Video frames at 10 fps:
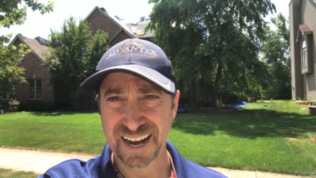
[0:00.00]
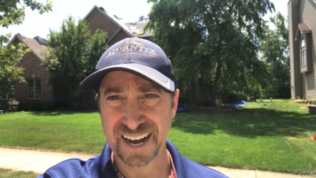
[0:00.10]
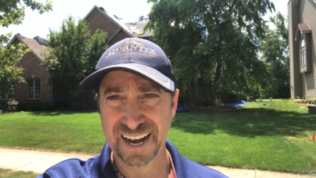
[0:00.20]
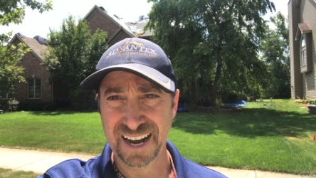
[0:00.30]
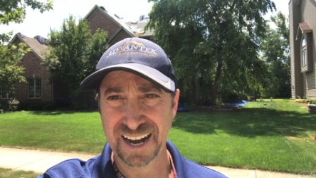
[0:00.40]

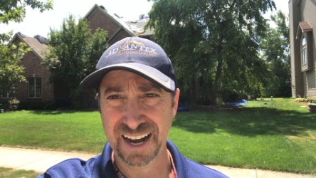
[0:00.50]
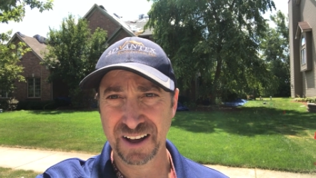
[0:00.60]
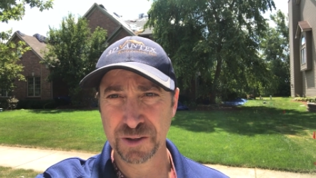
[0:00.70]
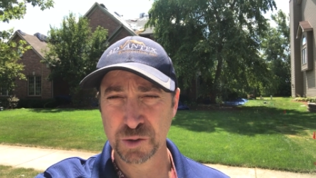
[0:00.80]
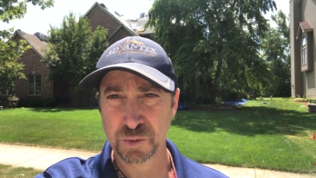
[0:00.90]

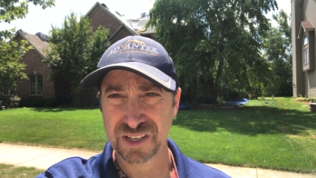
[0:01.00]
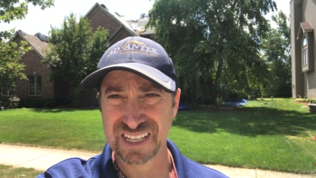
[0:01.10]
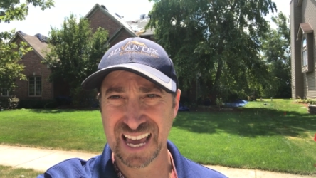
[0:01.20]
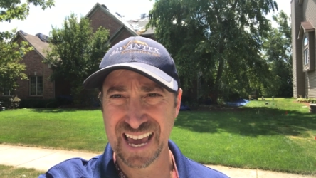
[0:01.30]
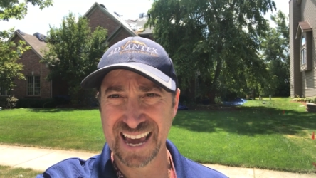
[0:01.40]
Uh, this was
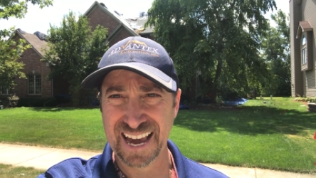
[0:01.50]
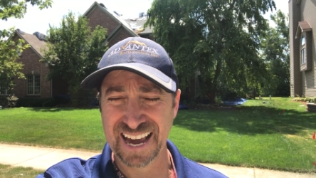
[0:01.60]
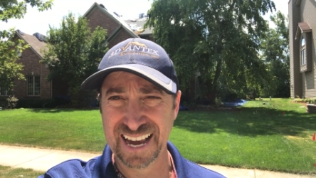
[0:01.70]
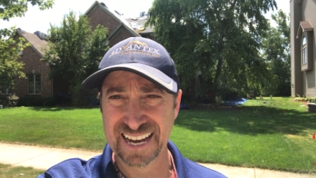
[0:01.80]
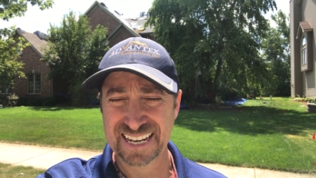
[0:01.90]

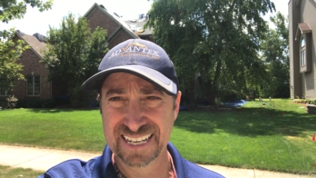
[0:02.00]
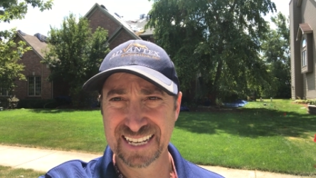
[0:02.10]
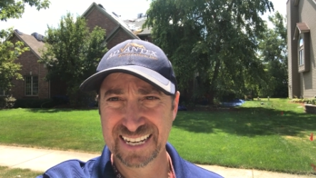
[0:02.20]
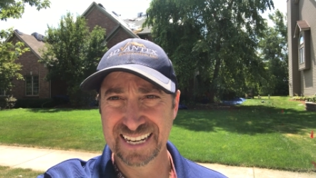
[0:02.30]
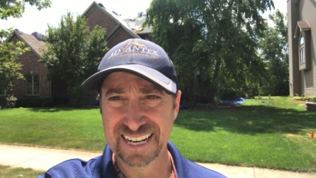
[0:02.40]
a
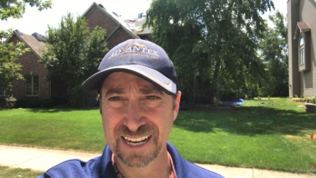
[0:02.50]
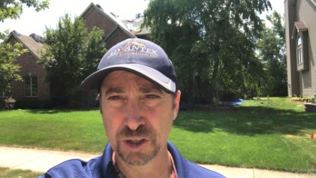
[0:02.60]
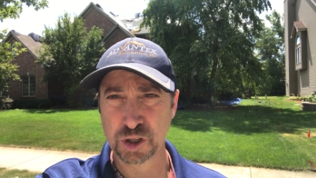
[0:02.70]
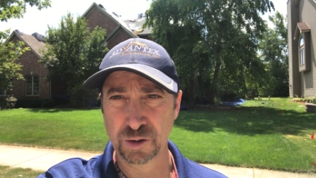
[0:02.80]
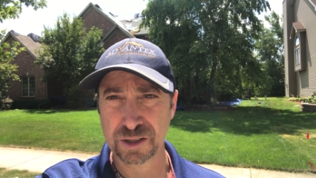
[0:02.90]
uh,
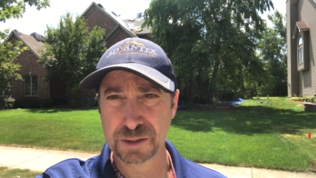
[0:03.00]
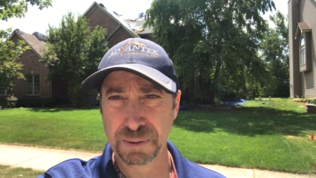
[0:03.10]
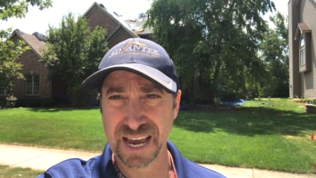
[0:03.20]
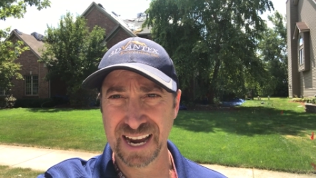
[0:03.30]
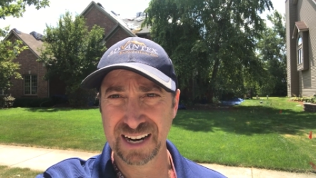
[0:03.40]
insurance
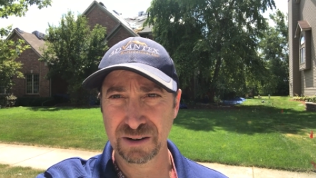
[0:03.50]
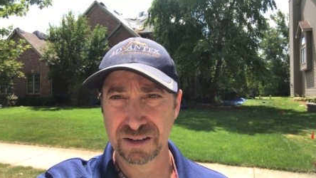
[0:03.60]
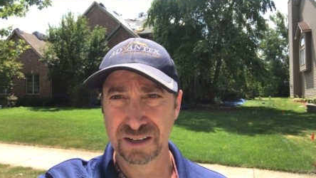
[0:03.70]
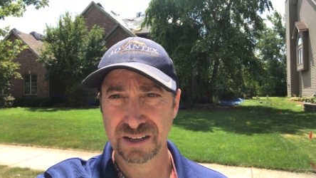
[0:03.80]
paid